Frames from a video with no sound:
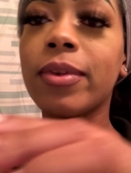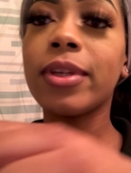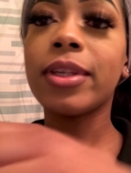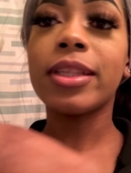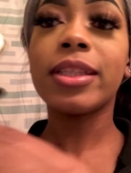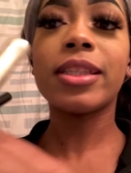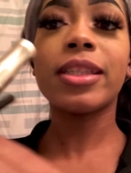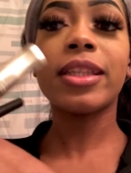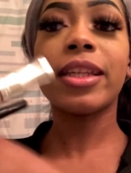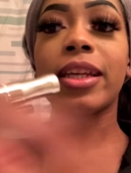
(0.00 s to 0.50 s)

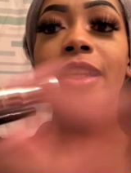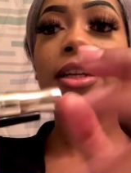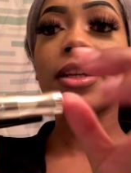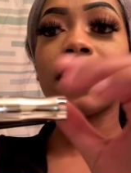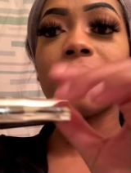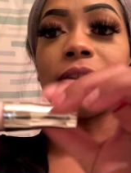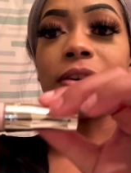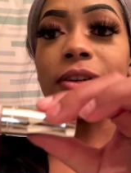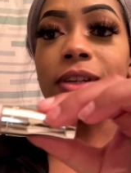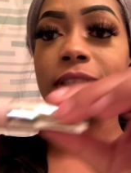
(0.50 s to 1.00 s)
Stay
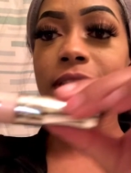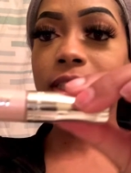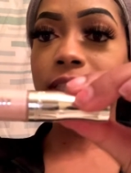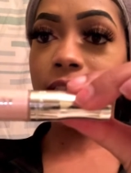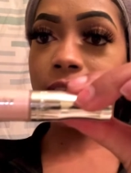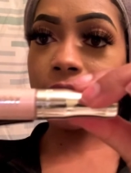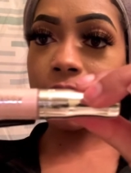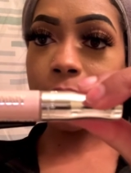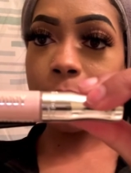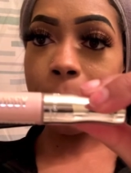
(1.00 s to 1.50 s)

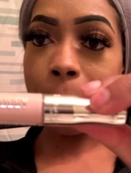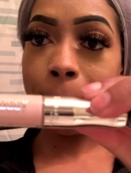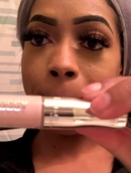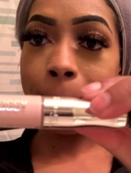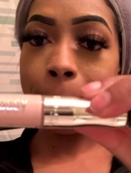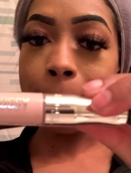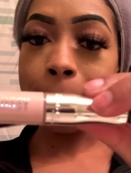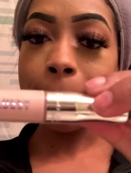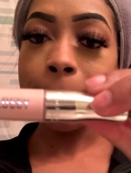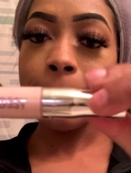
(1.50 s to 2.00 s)
Glossy,
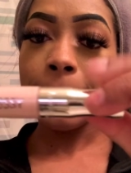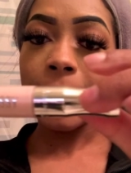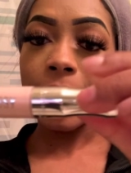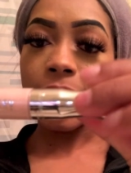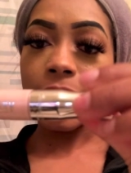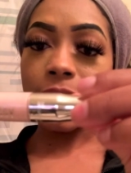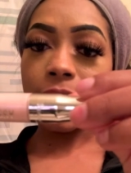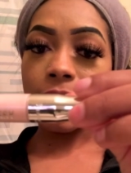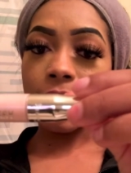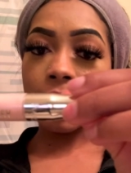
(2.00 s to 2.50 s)

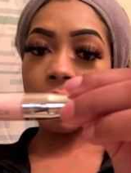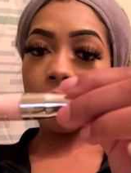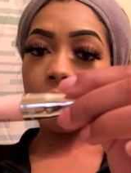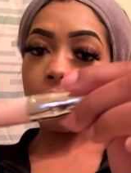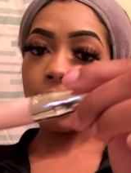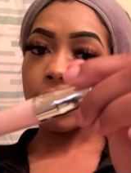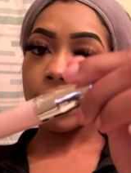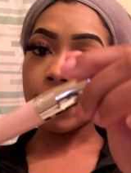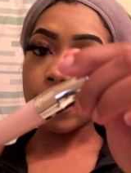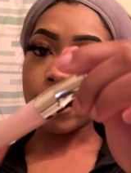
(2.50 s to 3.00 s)
and the